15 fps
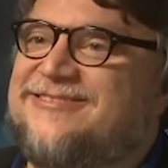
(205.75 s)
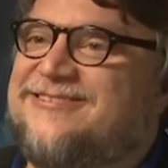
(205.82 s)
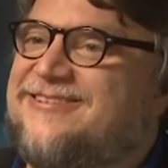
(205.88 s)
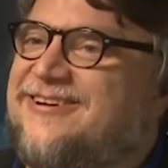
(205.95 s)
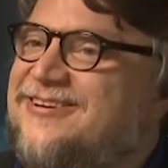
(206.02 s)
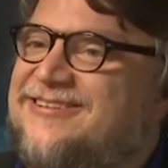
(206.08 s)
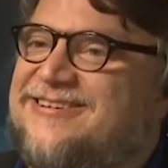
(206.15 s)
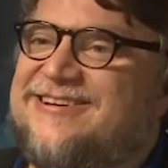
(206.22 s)

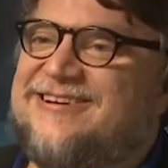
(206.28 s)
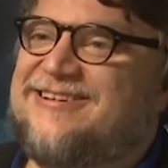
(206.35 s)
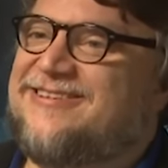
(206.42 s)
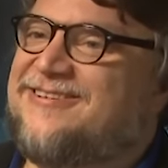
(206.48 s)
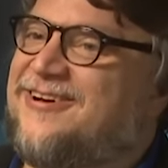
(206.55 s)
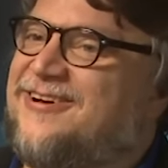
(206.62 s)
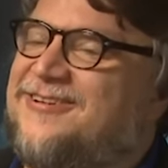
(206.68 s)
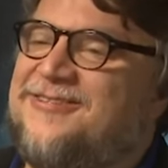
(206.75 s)
Don't
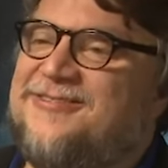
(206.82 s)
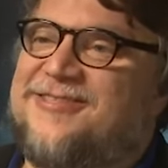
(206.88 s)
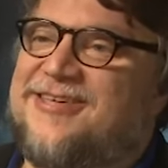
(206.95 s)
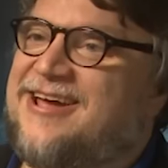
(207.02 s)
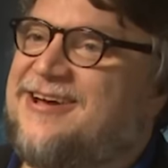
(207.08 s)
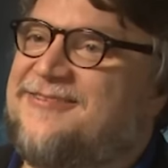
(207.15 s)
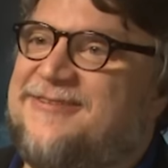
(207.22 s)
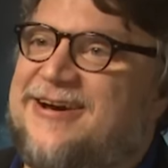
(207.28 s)

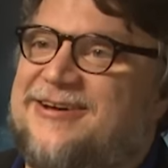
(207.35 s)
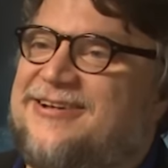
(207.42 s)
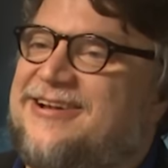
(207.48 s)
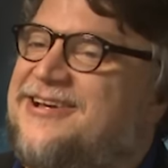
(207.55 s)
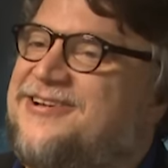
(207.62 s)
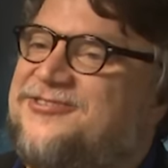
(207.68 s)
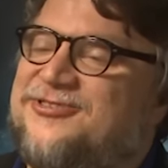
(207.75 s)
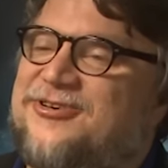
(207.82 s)
think about it.
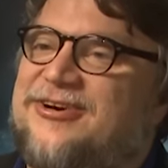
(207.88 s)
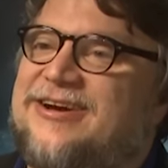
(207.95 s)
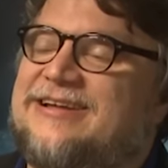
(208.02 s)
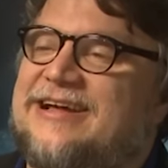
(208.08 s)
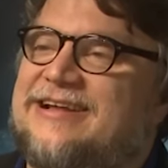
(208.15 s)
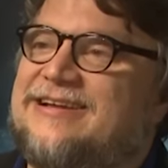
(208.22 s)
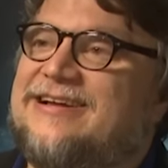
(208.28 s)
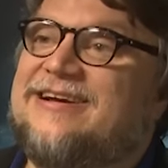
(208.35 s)
Enjoy it."
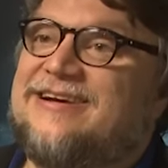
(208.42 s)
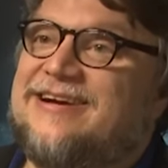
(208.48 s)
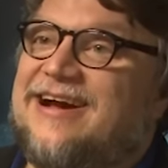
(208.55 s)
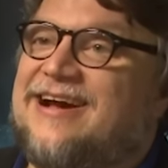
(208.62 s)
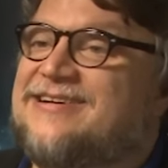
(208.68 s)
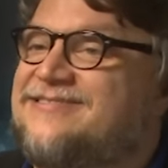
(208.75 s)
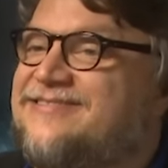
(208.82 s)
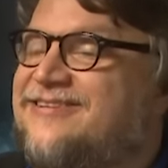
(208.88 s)
And
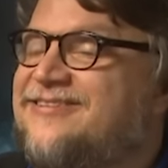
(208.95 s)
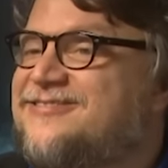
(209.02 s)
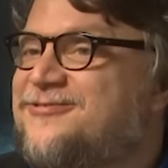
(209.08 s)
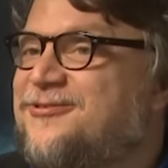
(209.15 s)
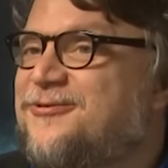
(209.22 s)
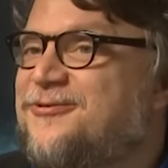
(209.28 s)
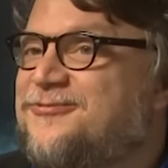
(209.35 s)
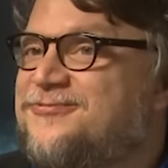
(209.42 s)
I started
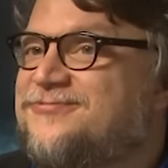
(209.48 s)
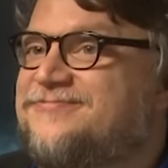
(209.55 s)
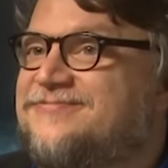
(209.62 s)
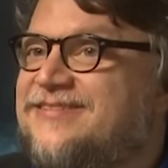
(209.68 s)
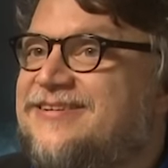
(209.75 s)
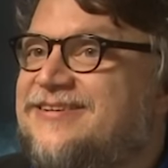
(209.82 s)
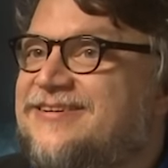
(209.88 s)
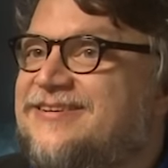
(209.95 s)
sort of
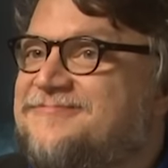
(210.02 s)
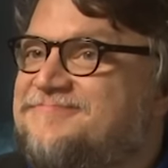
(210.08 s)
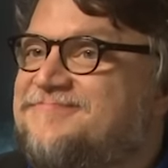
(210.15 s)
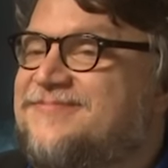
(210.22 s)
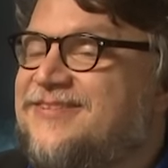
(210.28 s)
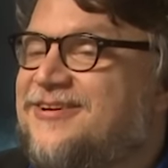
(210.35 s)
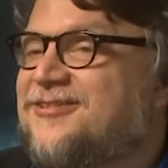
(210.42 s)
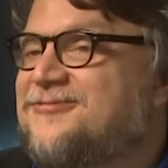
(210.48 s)

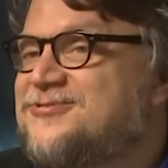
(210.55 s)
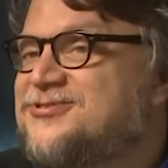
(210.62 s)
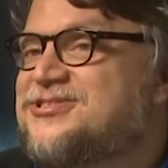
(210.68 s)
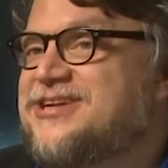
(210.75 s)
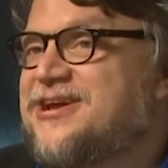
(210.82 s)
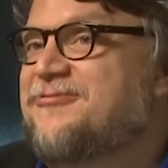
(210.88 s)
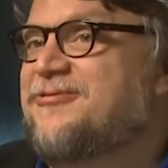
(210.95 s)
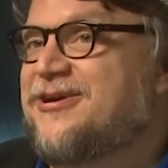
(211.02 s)
almost
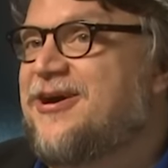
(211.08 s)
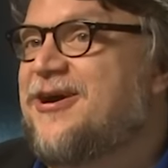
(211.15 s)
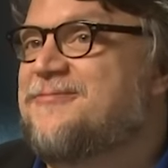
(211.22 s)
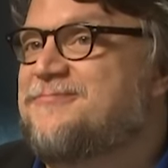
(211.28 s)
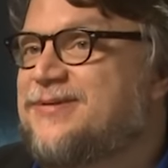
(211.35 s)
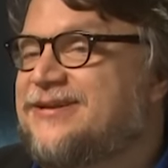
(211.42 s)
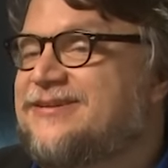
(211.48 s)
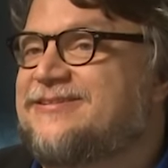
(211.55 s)
tearing
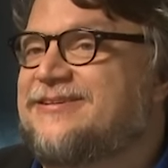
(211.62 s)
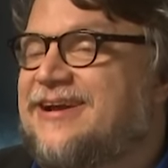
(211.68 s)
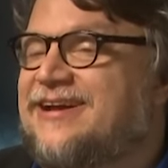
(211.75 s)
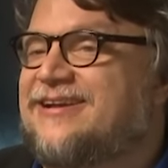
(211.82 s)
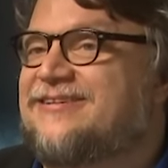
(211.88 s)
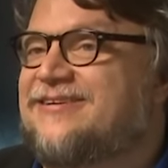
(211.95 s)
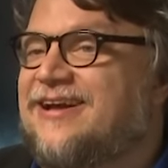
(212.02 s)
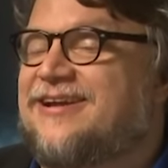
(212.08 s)
up
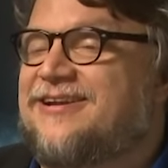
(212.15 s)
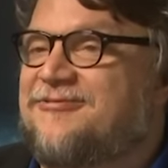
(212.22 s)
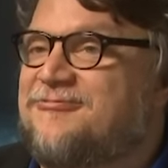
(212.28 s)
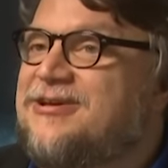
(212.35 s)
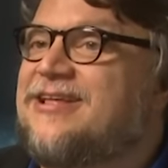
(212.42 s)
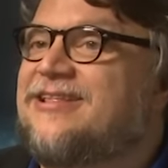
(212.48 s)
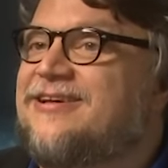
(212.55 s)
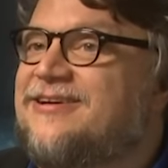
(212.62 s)
and
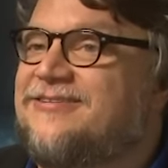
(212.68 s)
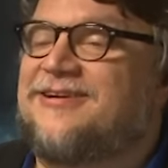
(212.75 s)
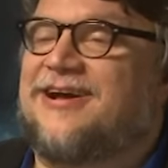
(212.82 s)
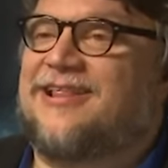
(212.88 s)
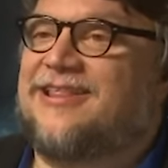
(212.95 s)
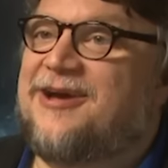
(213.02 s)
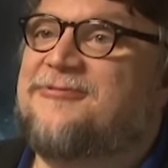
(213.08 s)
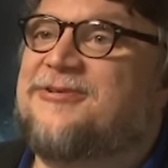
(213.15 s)
really
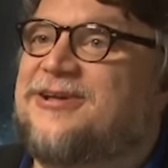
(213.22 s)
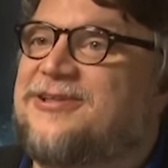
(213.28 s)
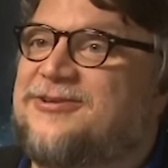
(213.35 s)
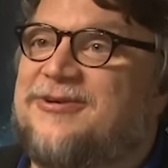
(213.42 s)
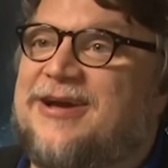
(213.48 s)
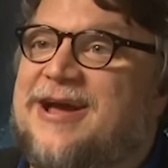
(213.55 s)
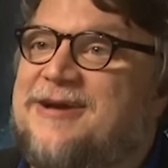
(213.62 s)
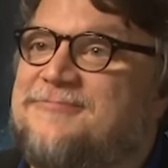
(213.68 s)
allowing it to
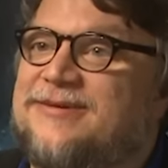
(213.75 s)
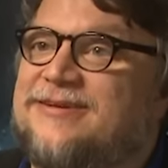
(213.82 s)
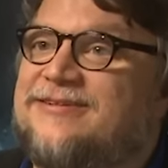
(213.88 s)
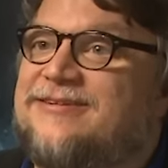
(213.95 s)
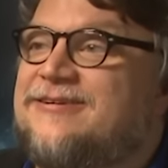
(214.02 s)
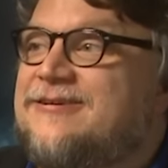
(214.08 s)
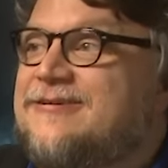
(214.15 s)
happen.